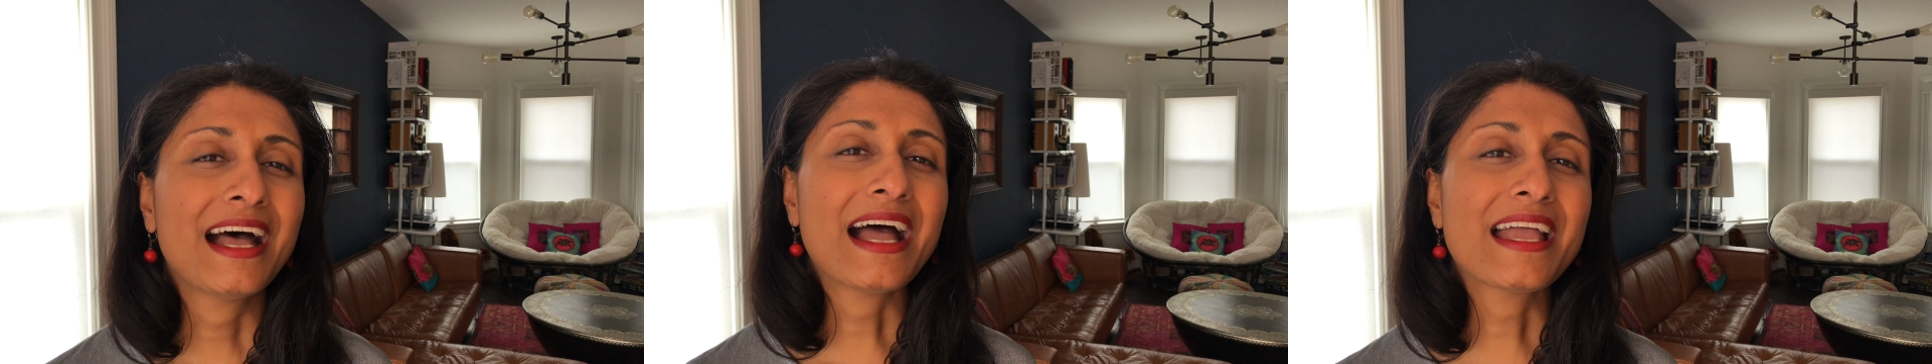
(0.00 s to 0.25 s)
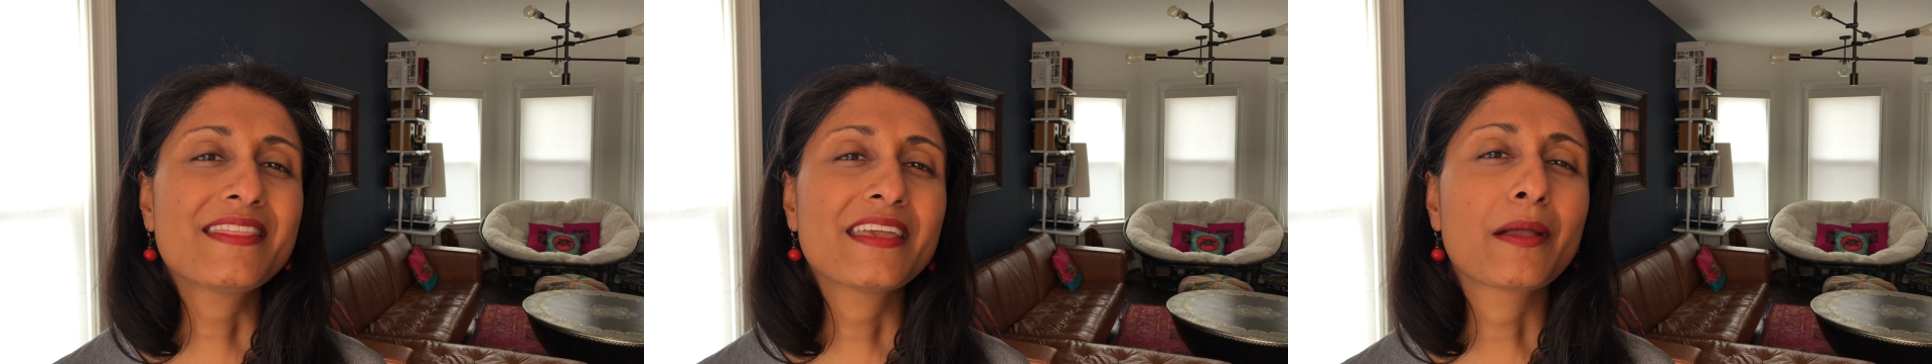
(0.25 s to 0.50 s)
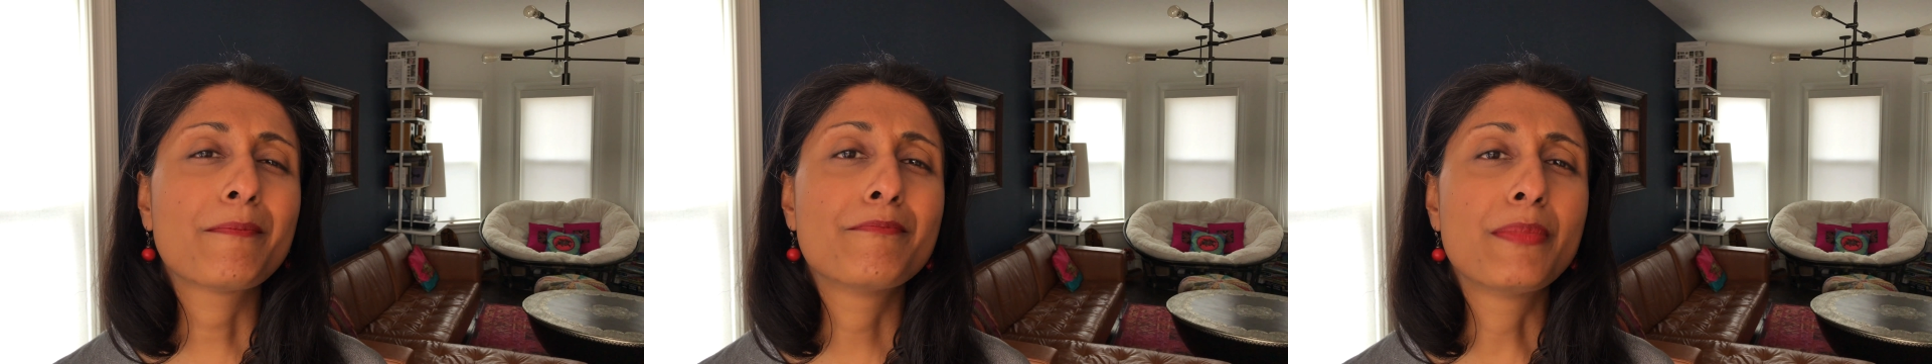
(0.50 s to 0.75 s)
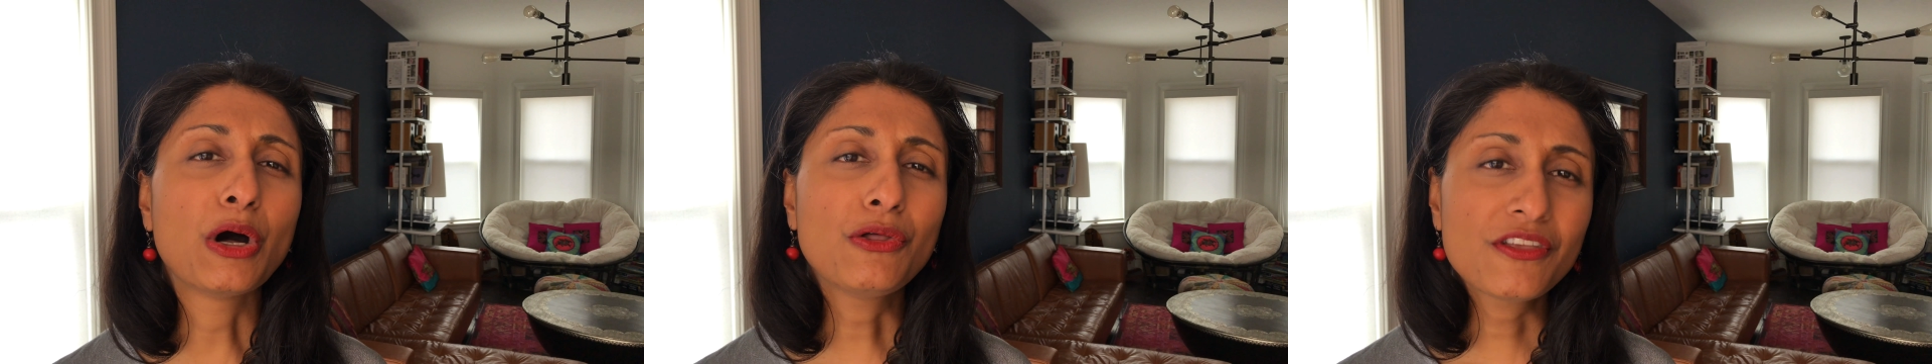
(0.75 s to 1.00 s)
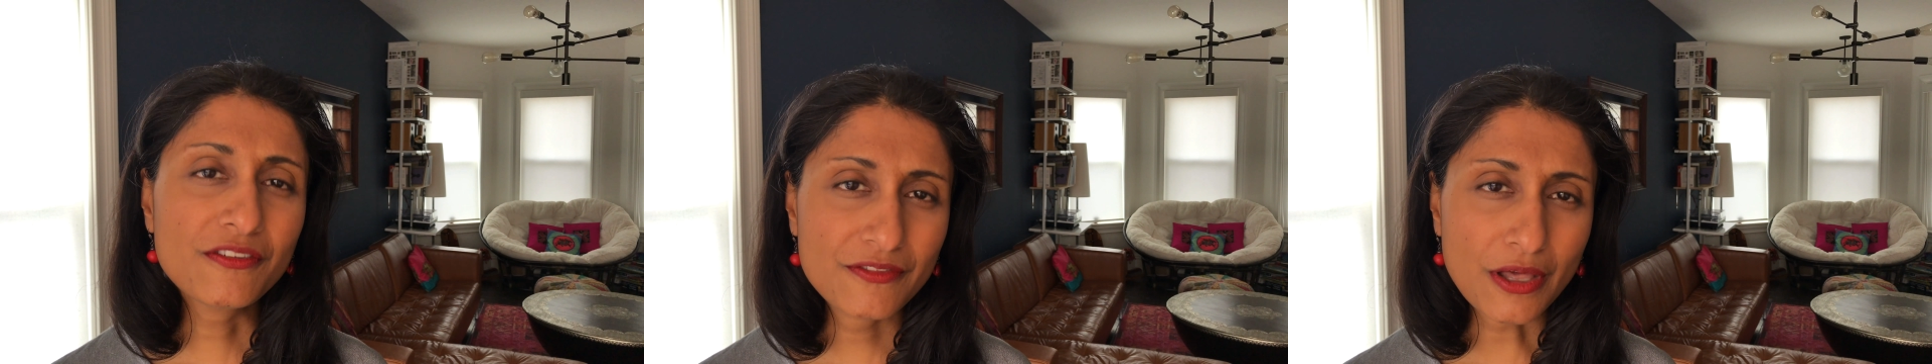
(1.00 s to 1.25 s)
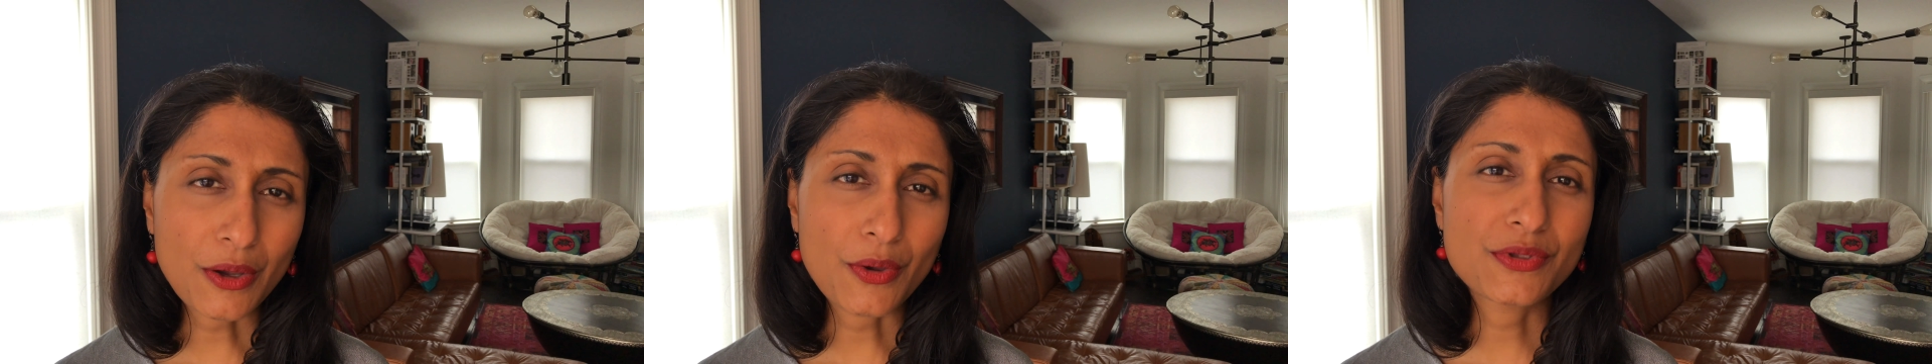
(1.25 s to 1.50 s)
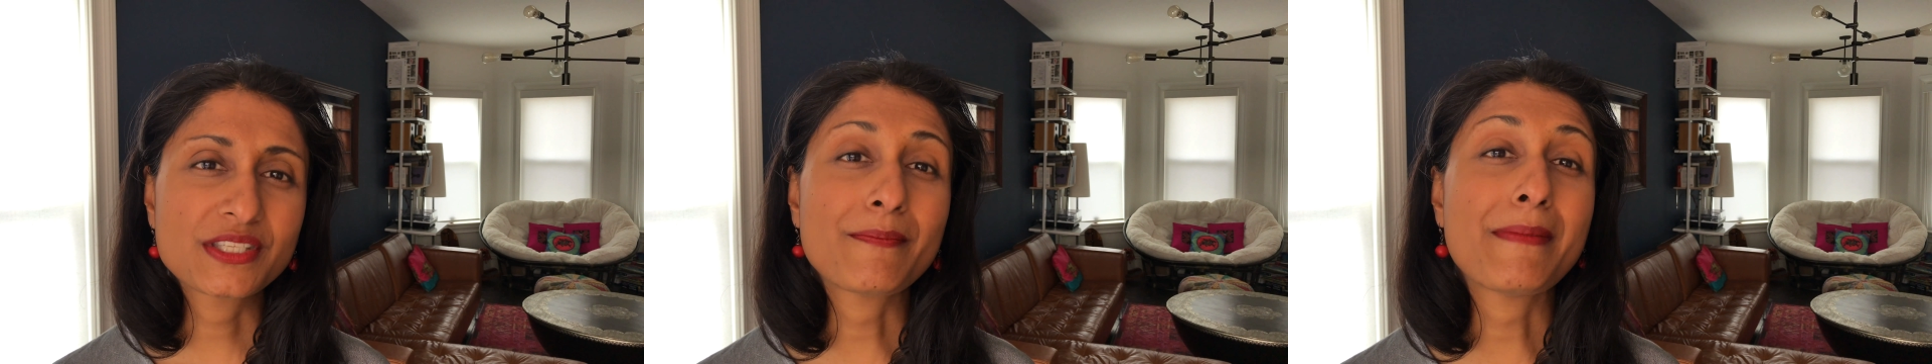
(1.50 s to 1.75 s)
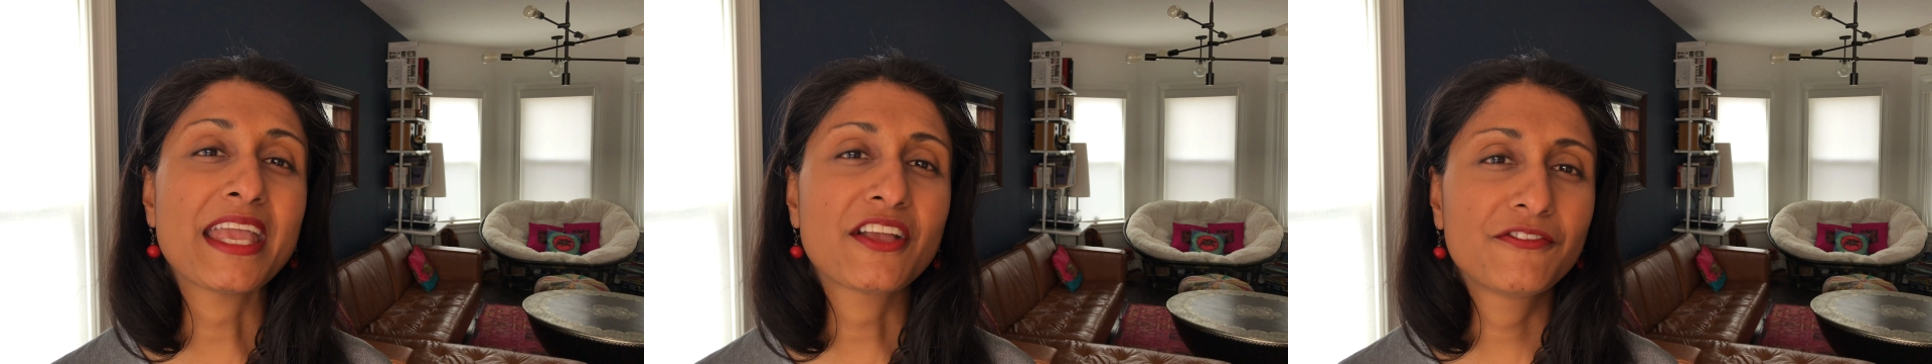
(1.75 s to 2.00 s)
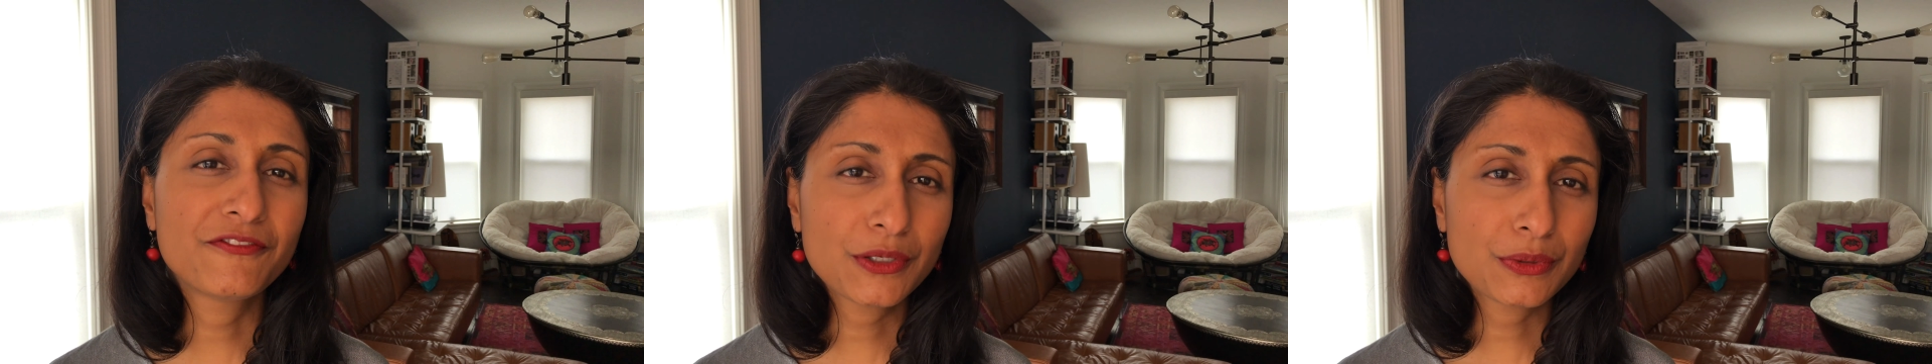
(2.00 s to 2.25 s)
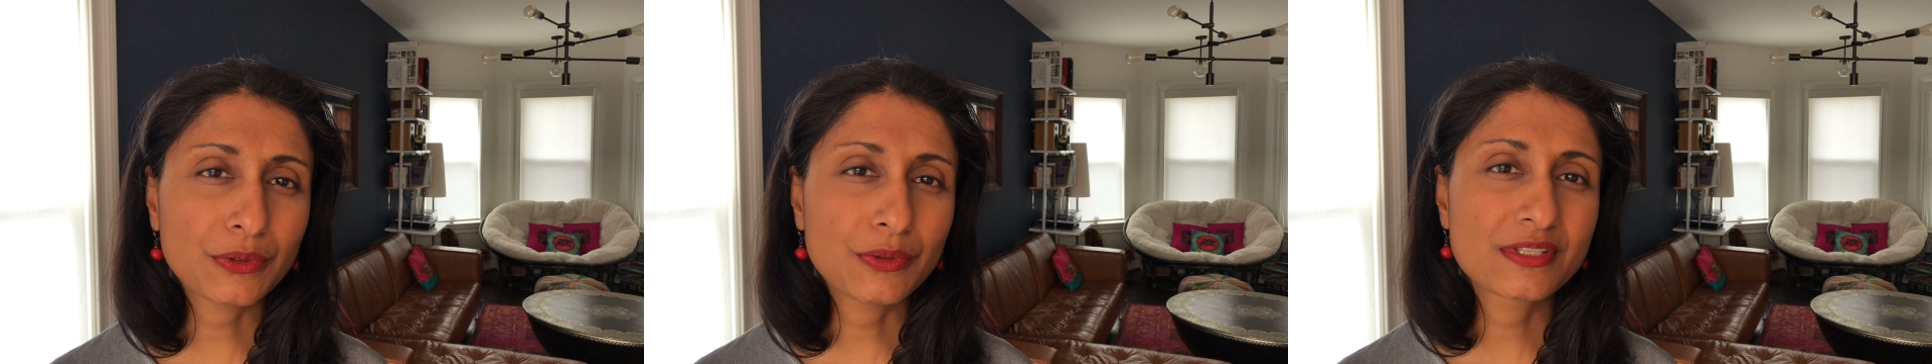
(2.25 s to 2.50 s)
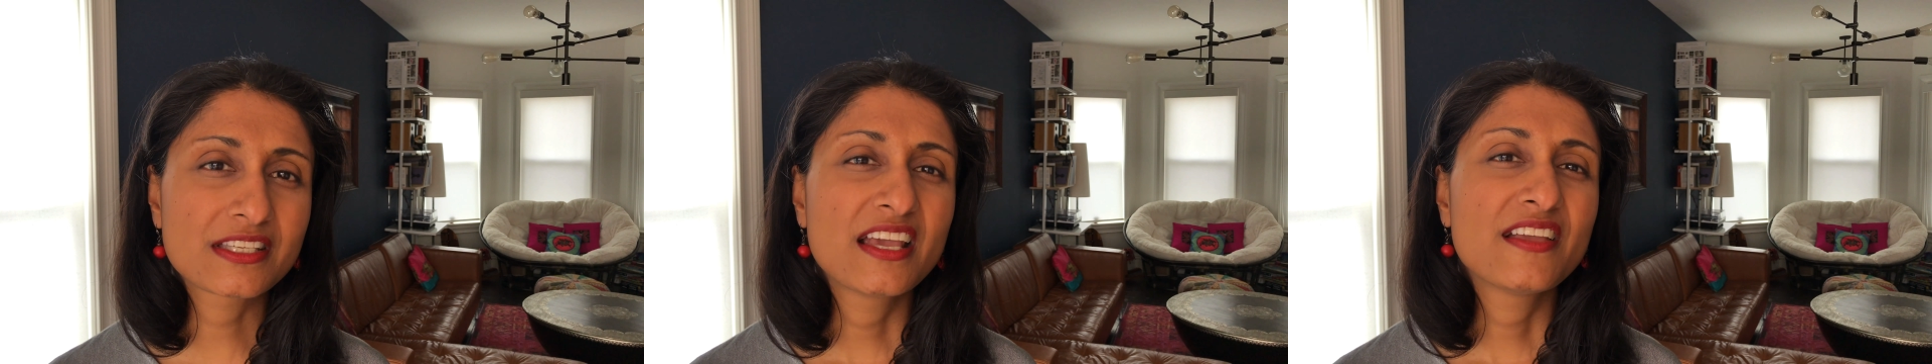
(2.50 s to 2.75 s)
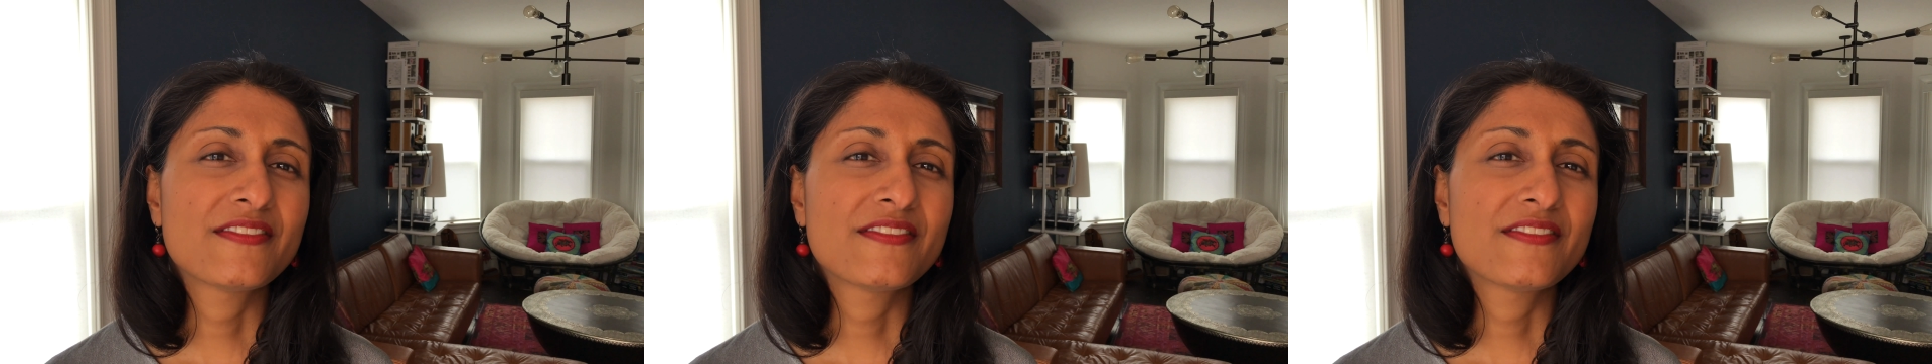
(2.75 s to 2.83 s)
I think both of those make foods